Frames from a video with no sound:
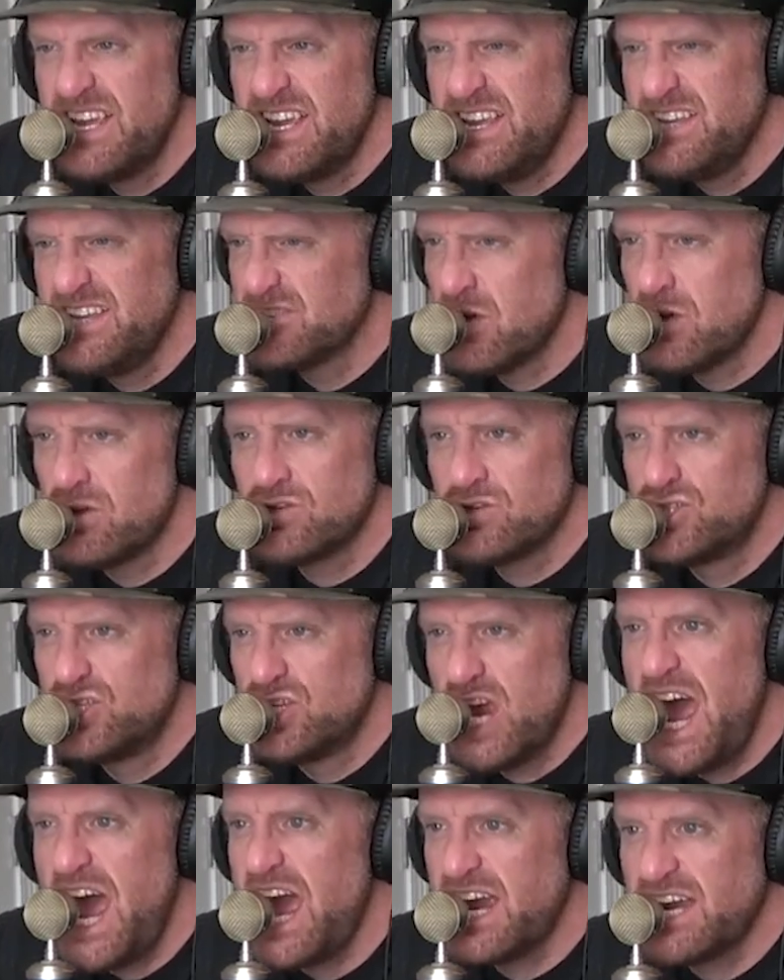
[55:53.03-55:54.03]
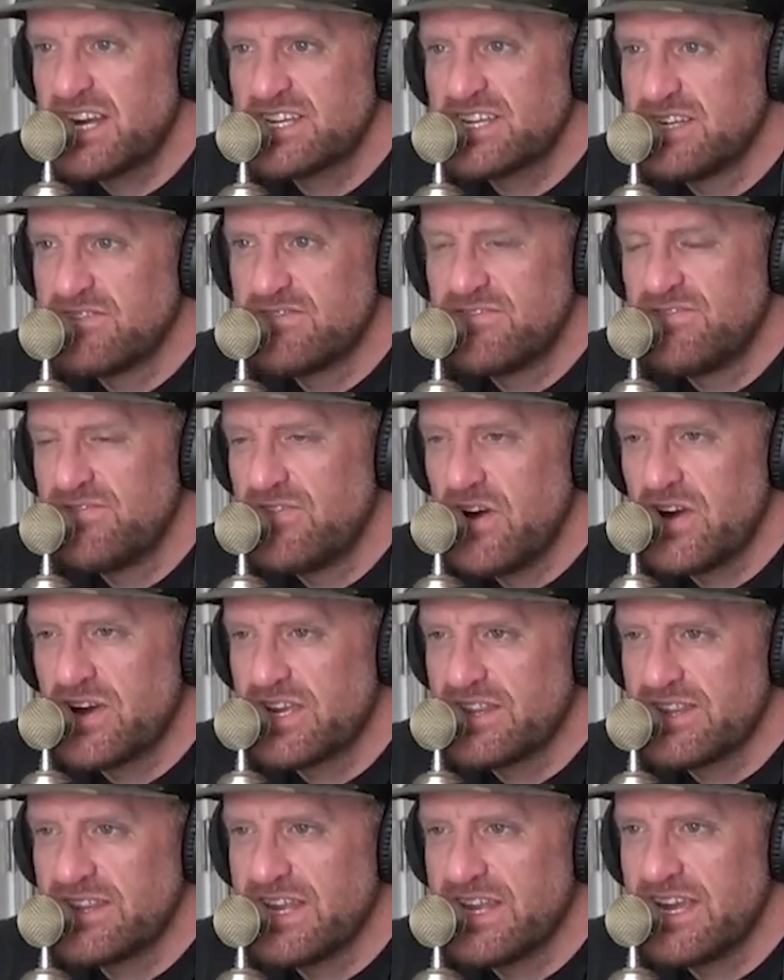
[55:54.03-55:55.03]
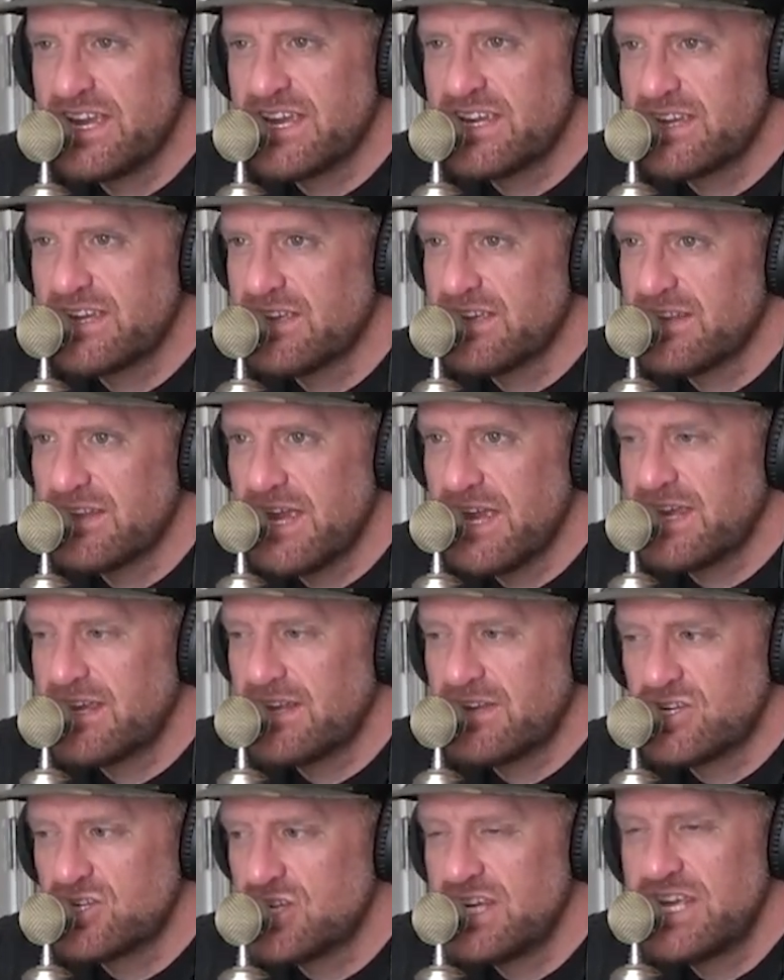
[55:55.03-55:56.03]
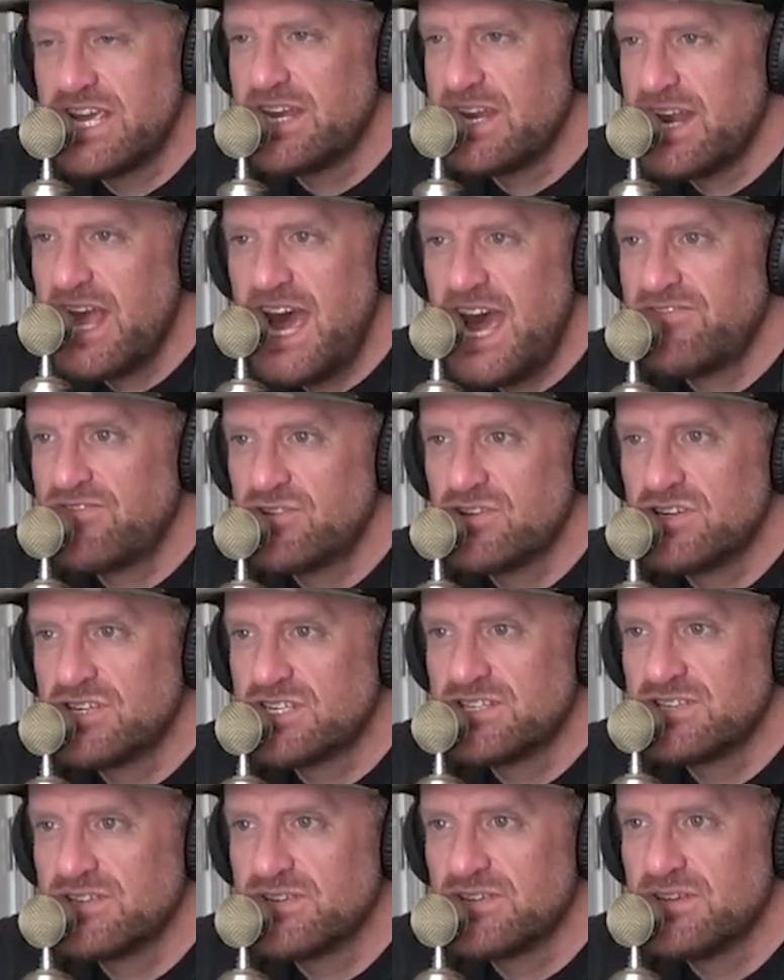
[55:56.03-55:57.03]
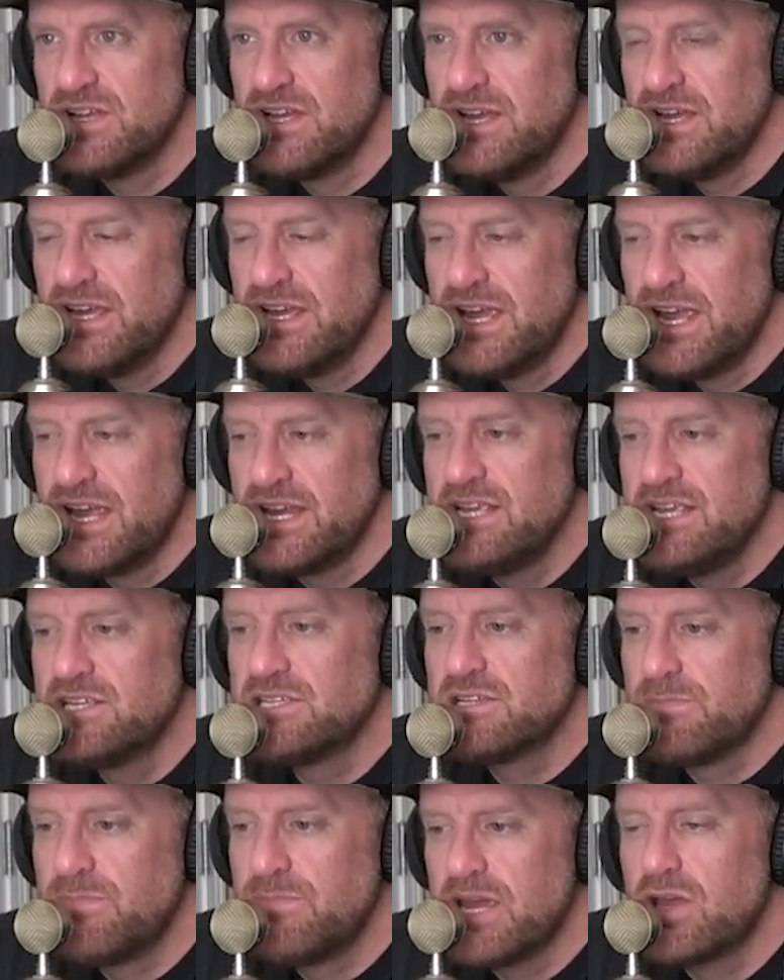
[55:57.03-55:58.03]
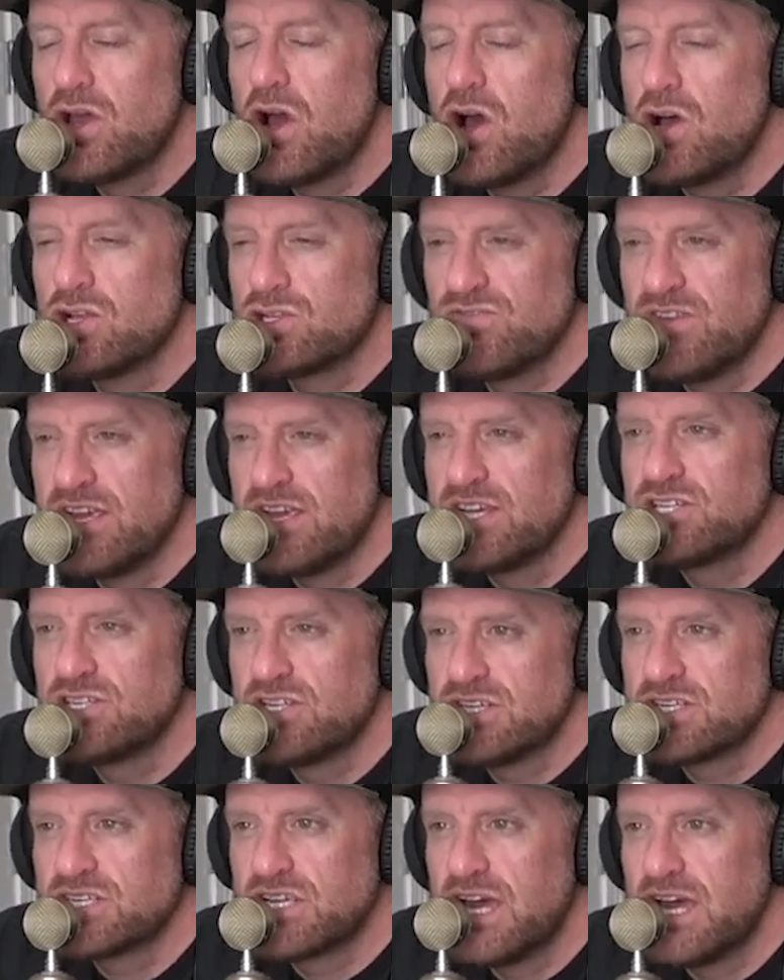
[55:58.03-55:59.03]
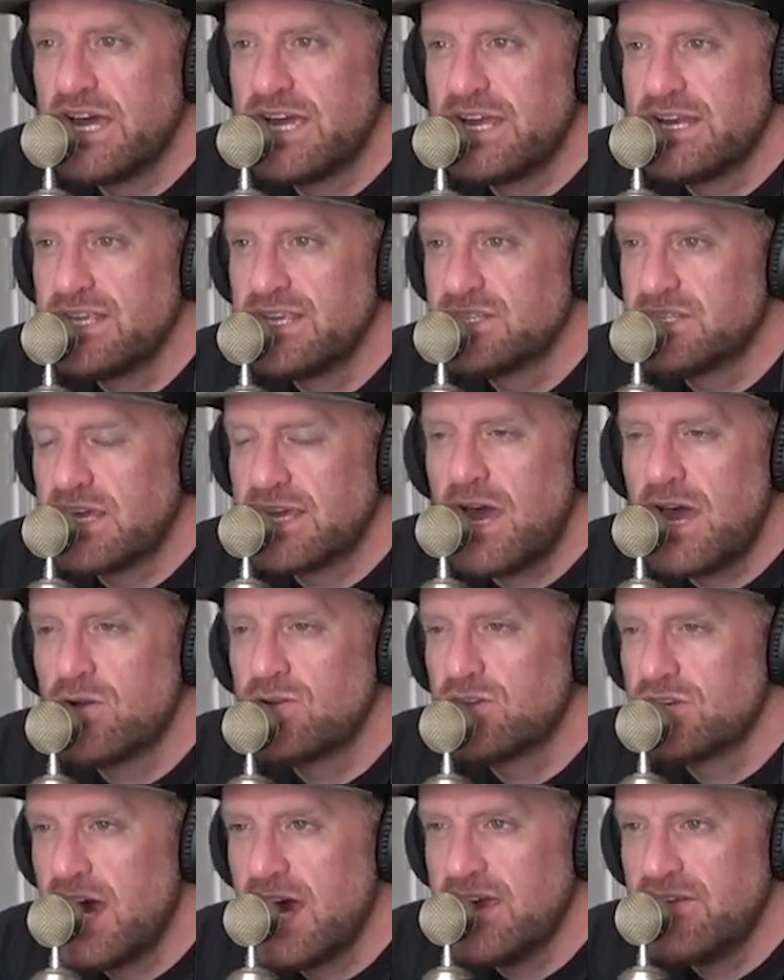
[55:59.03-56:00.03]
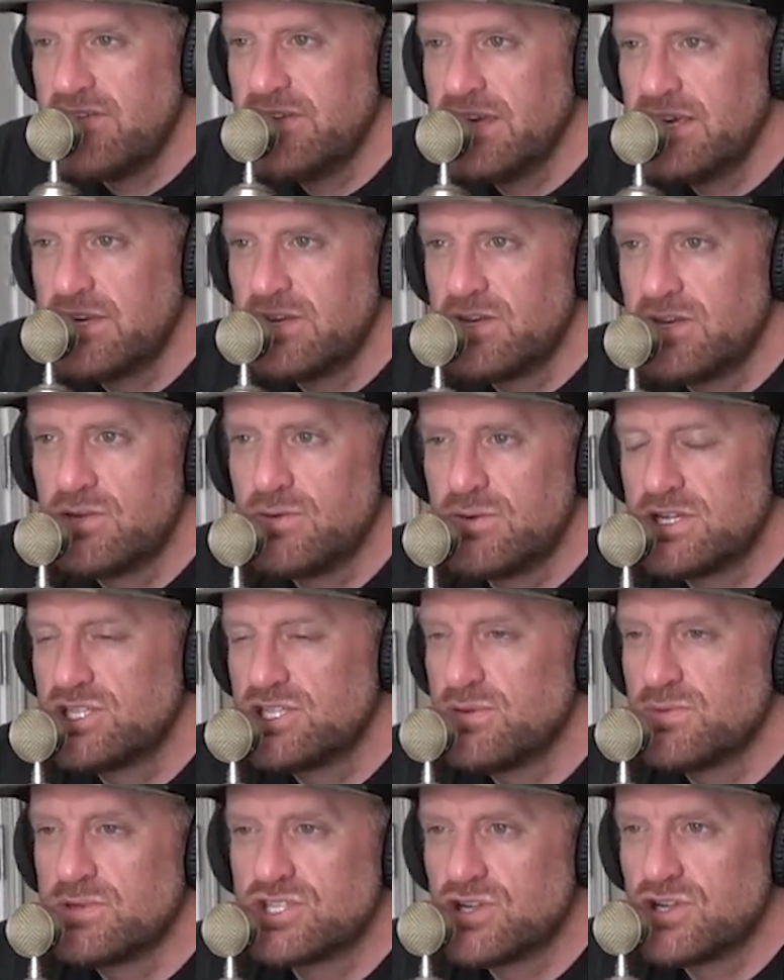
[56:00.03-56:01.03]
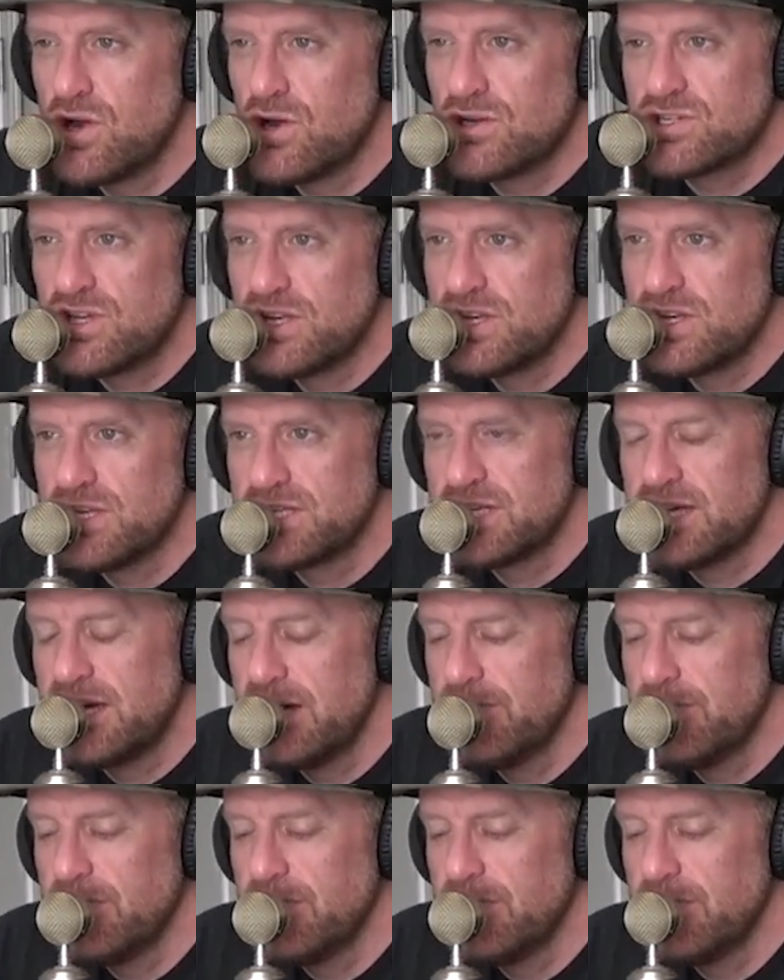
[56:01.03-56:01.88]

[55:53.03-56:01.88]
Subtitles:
He's all jacked and fucking like just getting after it still. And he's a big conservationist guy, and he's like out diving and doing shit with sharks all the time.